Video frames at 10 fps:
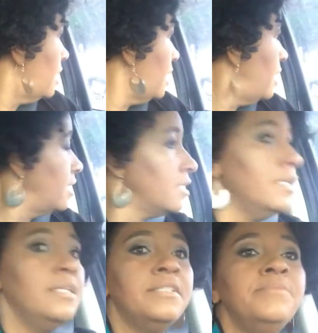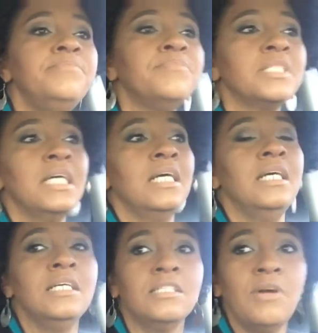
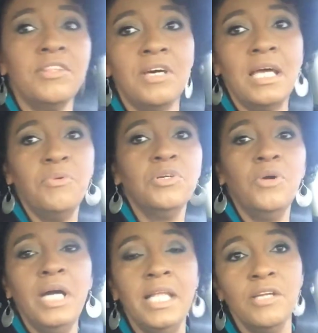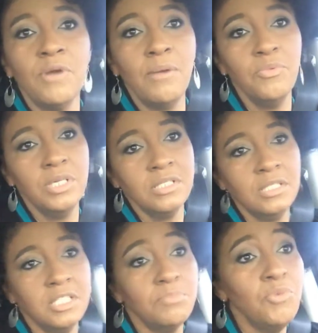And so I thought I would go ahead and grab one
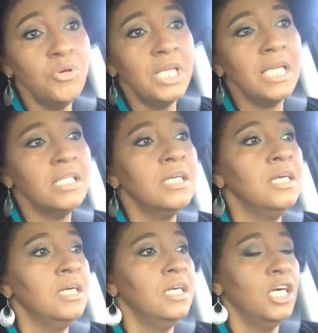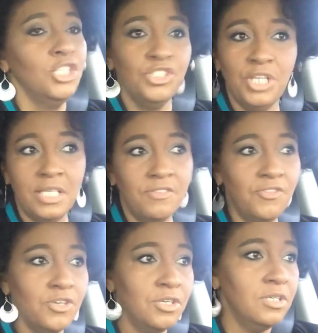this morning just
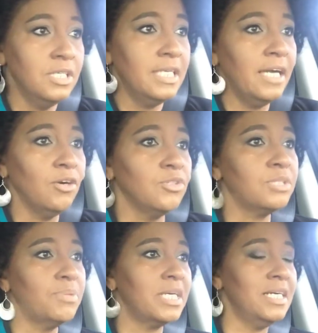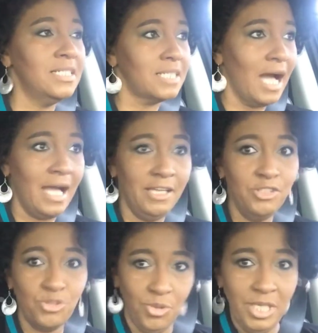for giggles because I
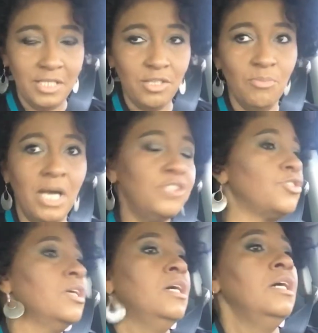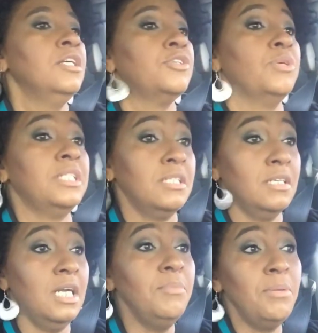enjoyed it so much. So it's
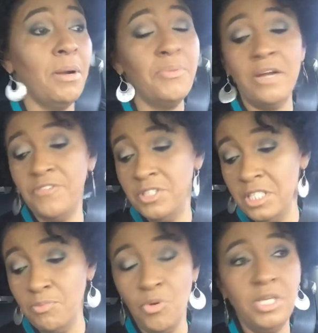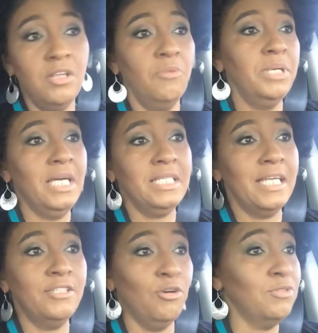gonna be my breakfast this morning though because I
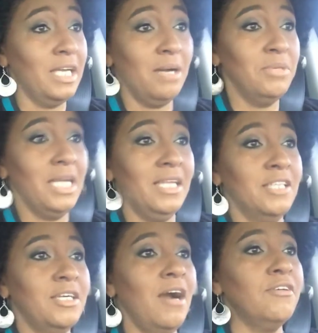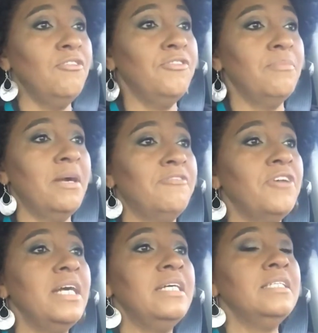don't think I'm getting a taco from my
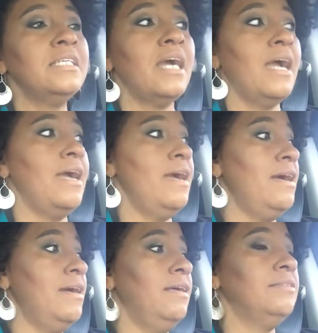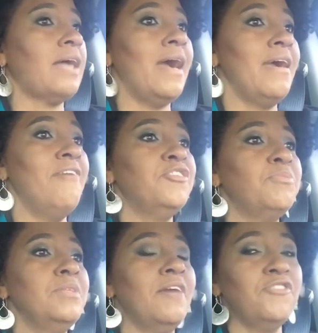friend and I have
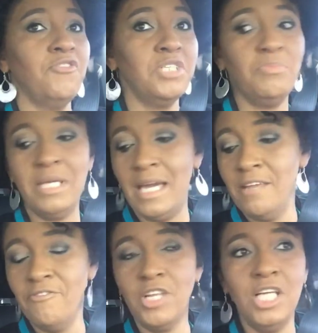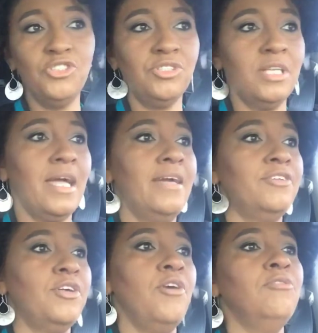leftover spaghetti for lunch today.
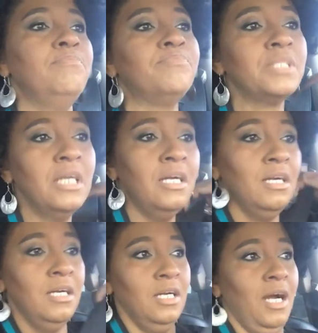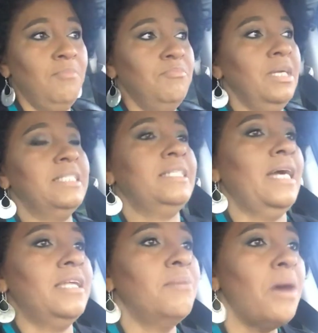So I'm
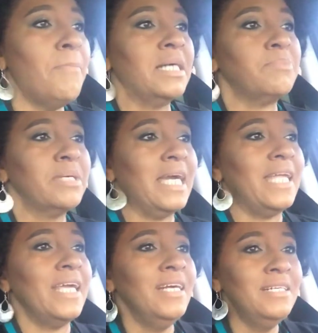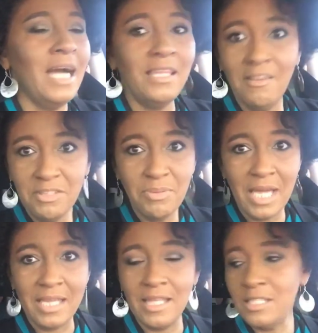excited about my spaghetti. I love spaghetti.